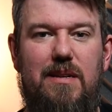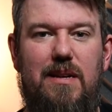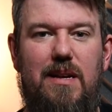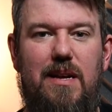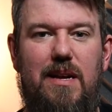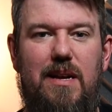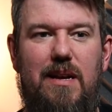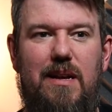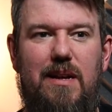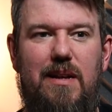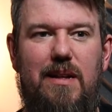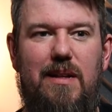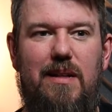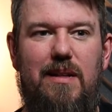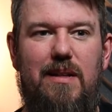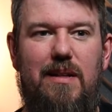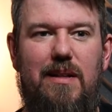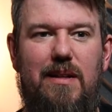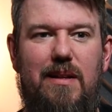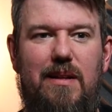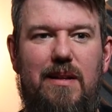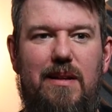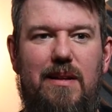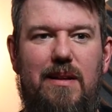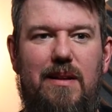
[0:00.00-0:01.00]

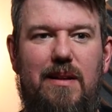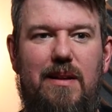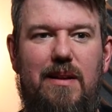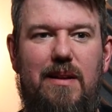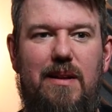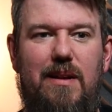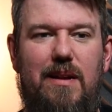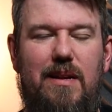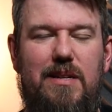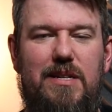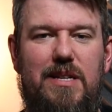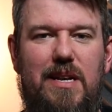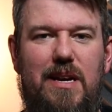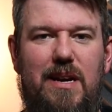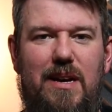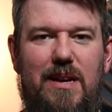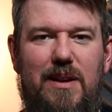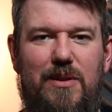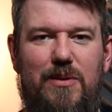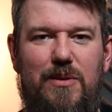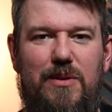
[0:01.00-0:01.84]
as a guy